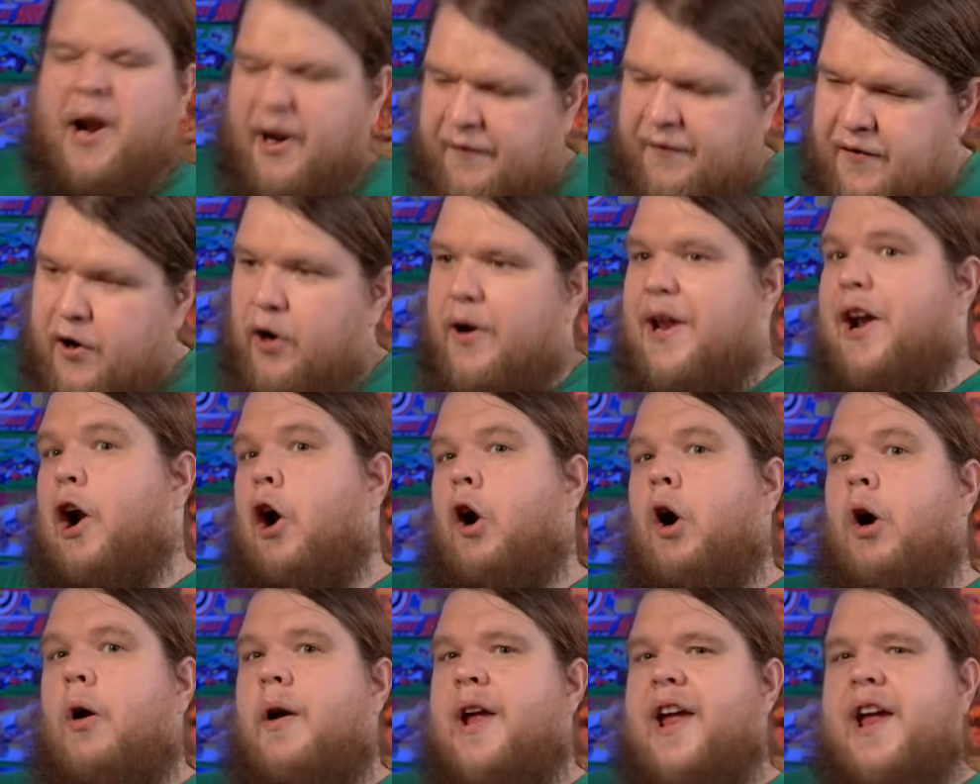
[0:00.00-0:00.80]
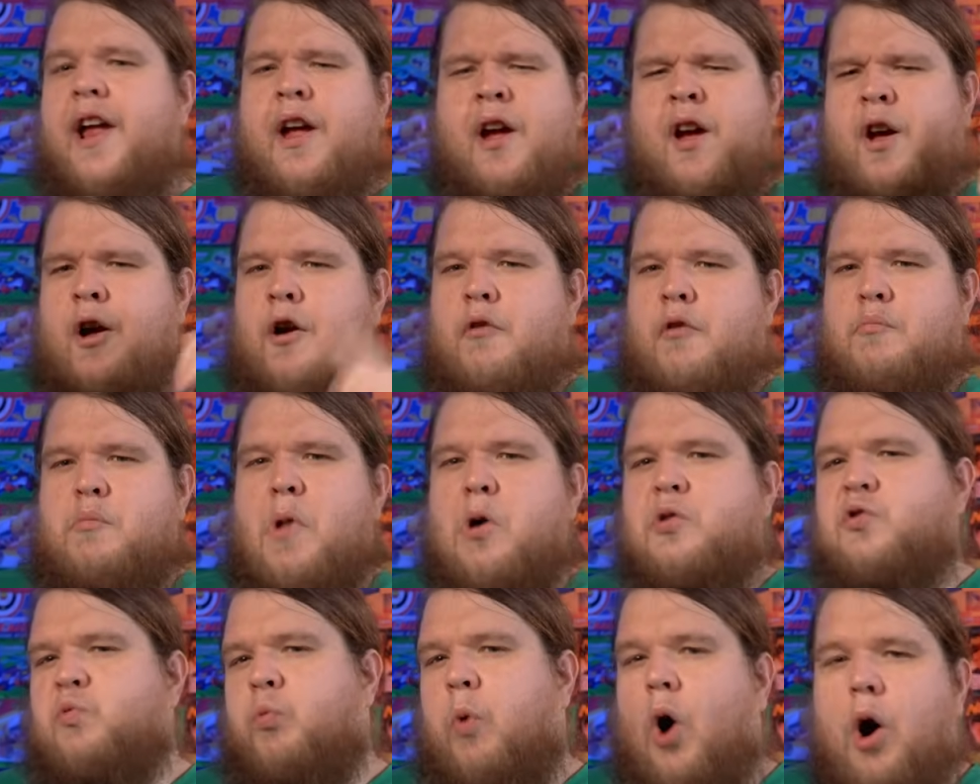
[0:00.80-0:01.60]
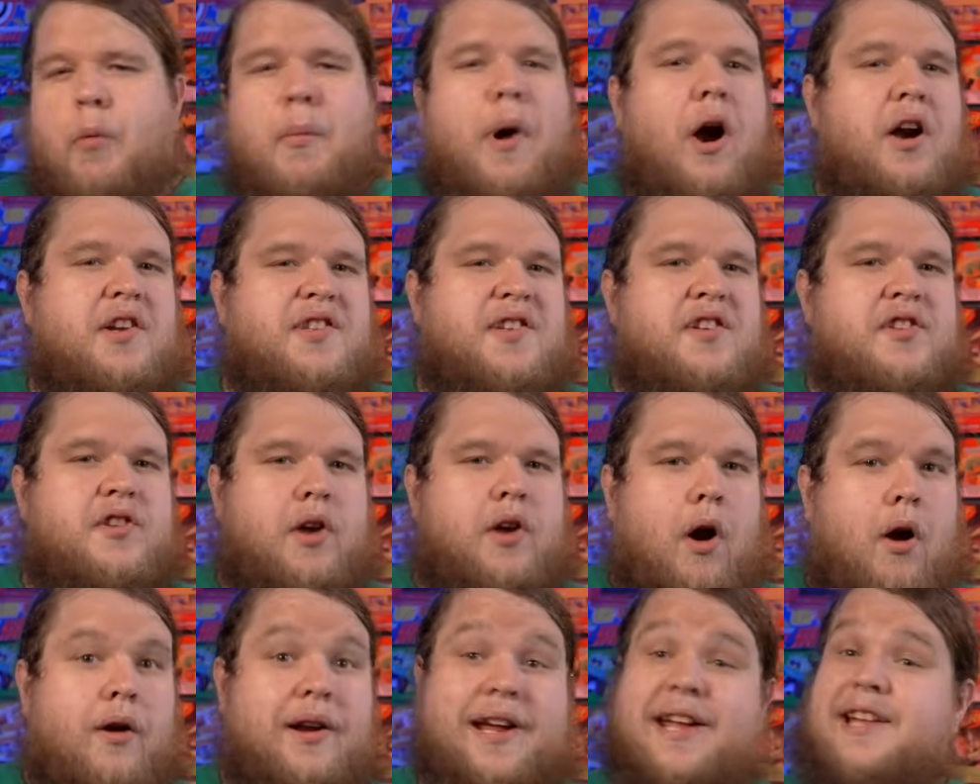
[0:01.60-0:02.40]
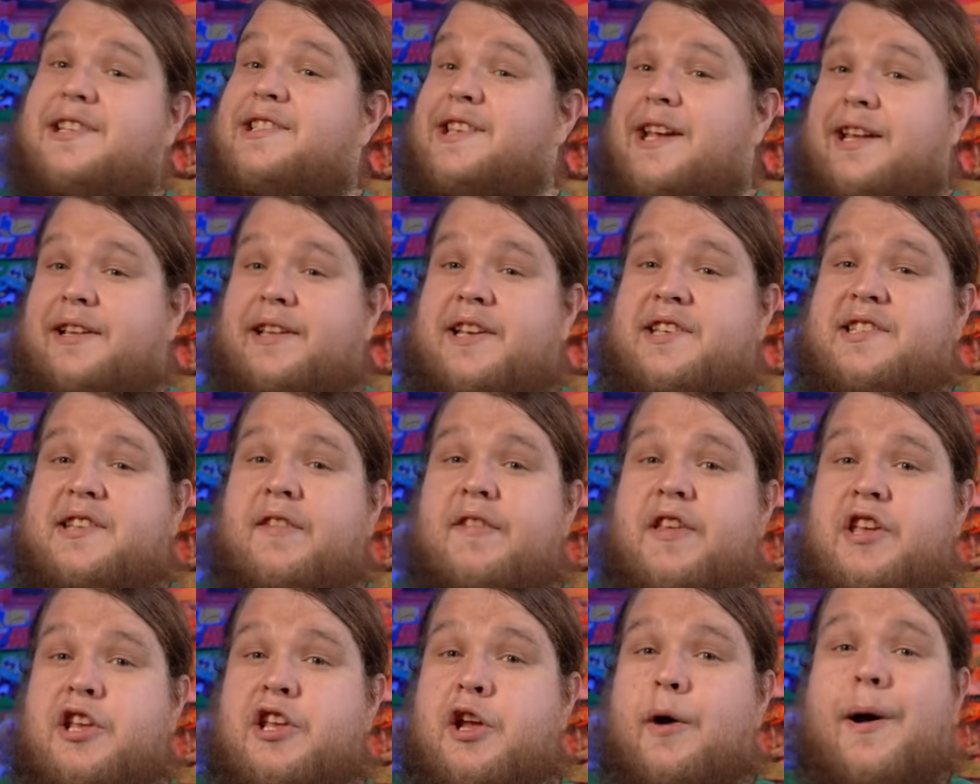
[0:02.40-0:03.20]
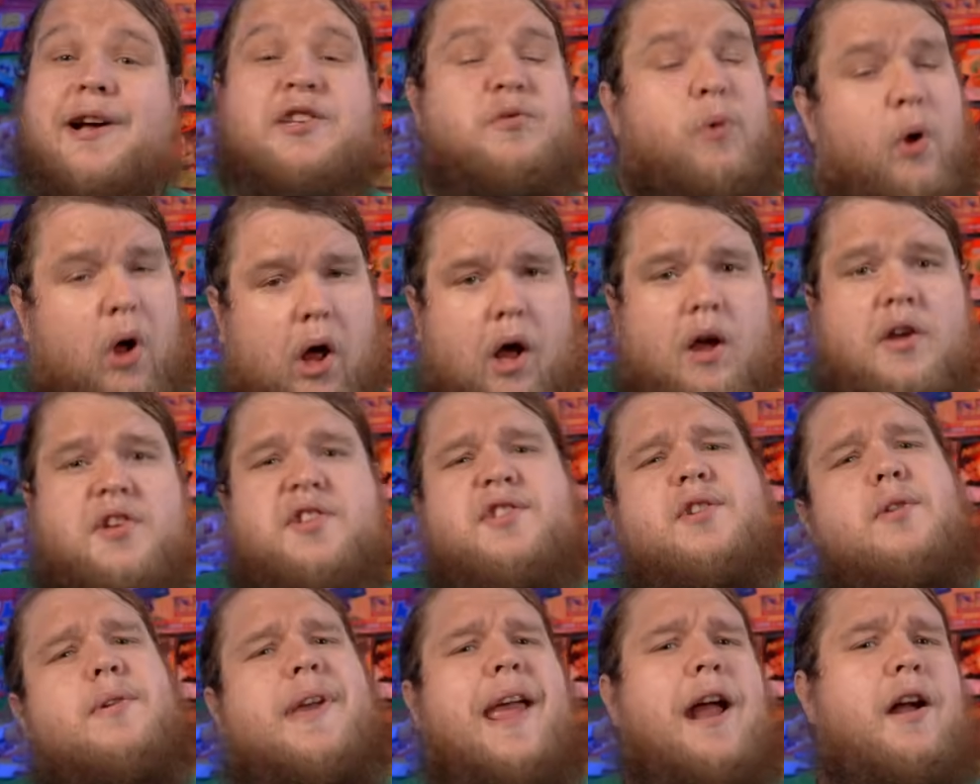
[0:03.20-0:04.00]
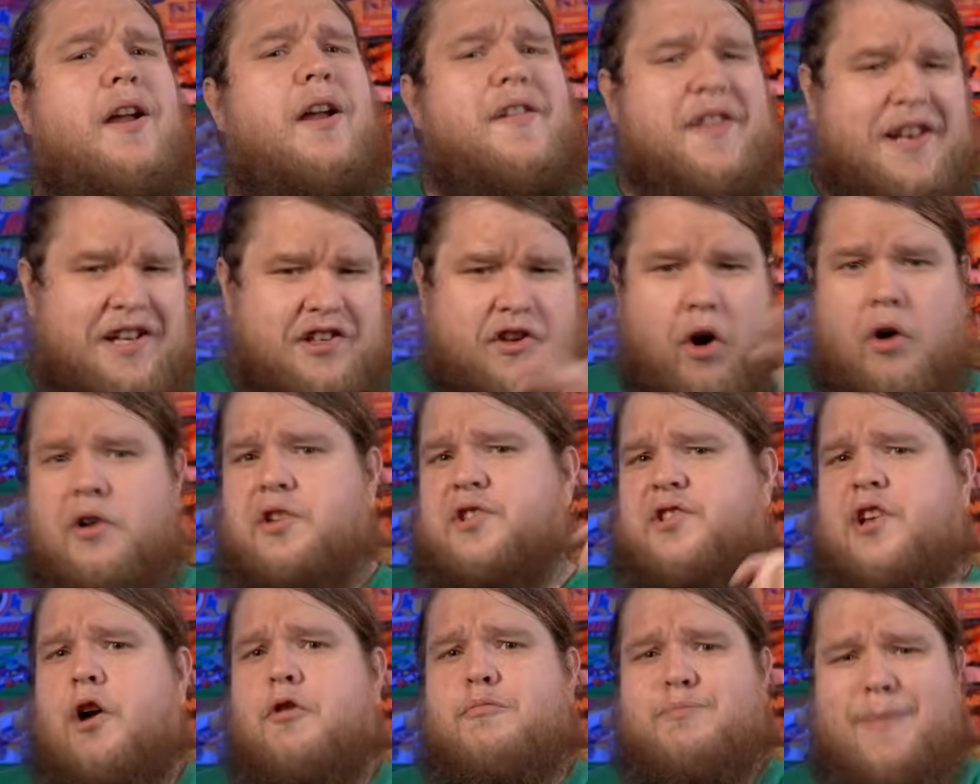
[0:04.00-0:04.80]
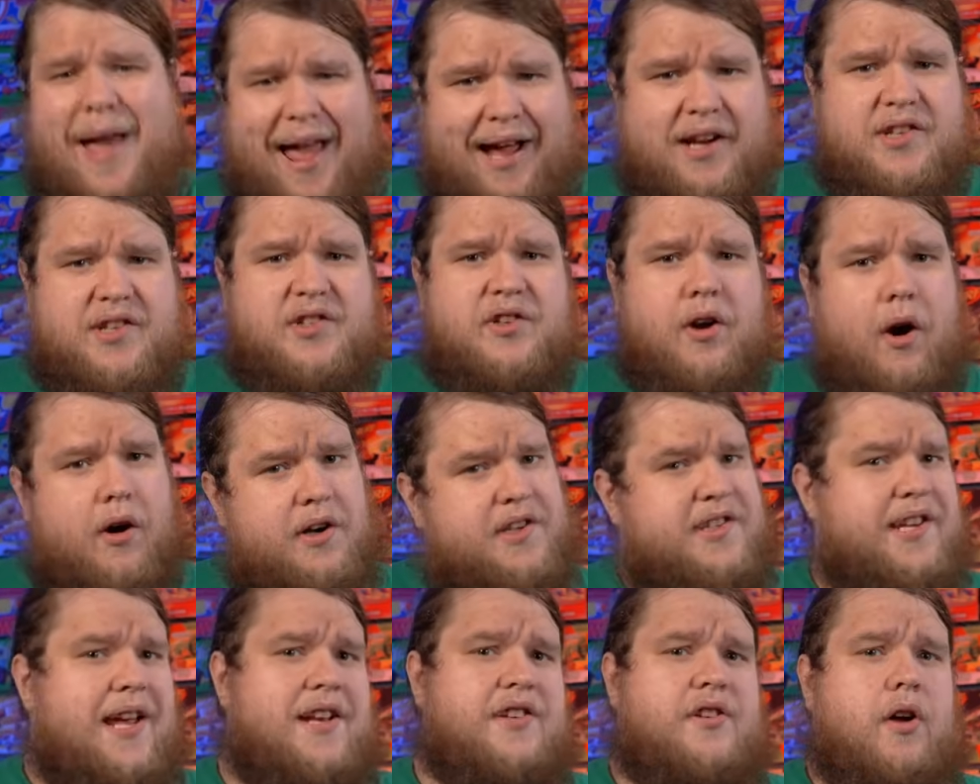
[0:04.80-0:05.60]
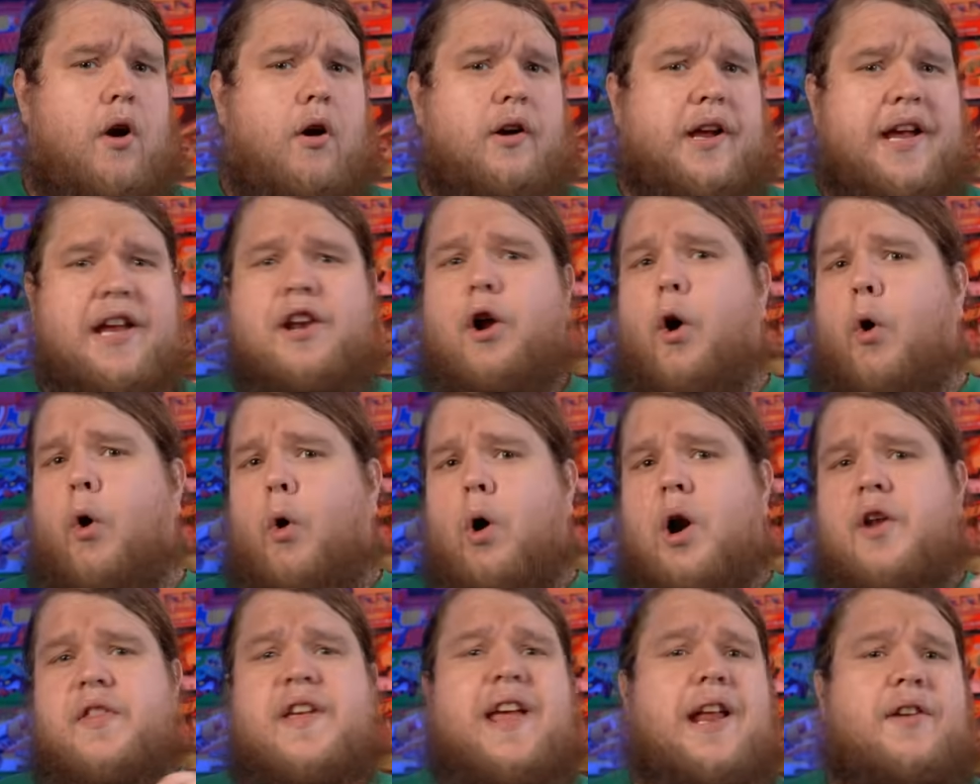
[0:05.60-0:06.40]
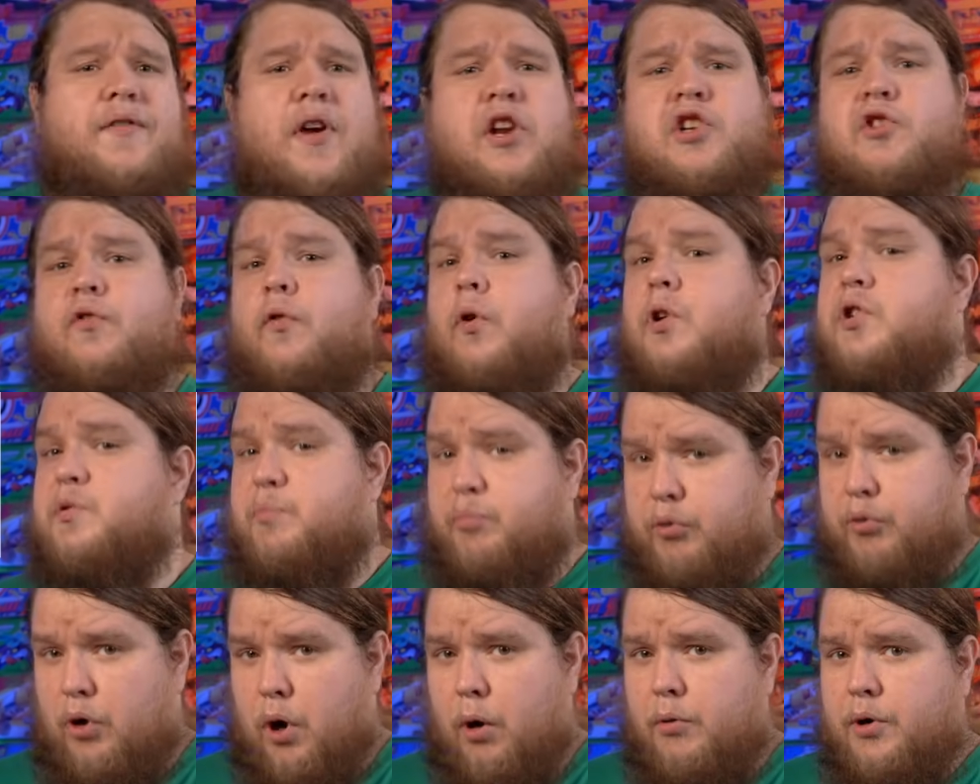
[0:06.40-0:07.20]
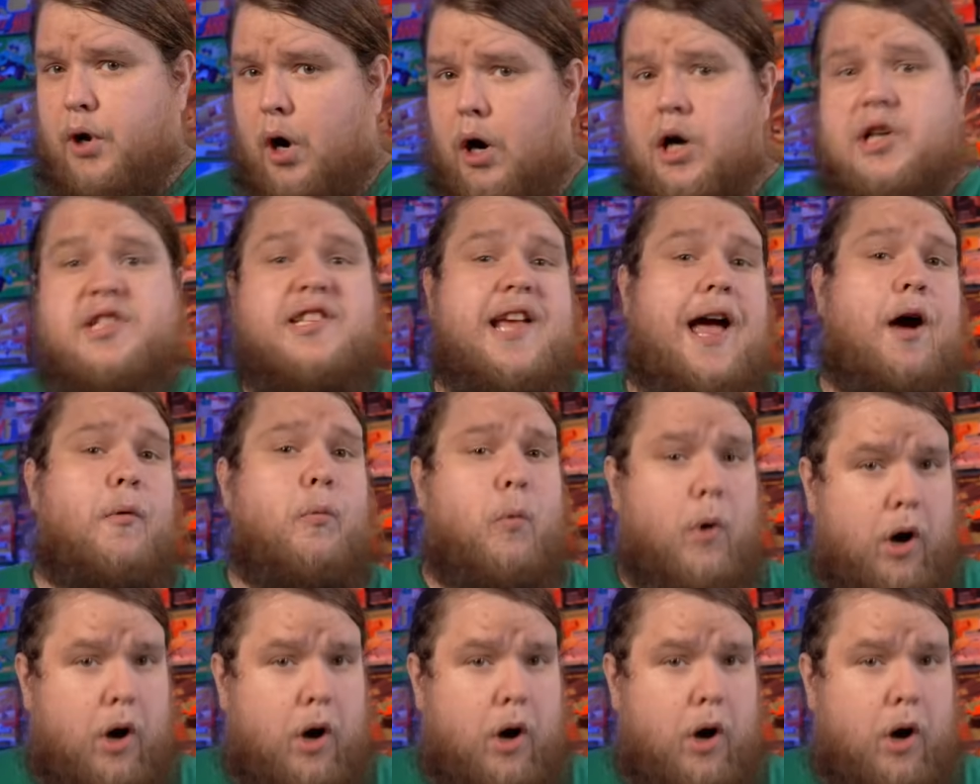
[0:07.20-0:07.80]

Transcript: But if you're in a hurry, most Walmarts and Targets, at least in the US, will also carry the Dart Zone Max darts at Target or the Adventure Force Pro darts at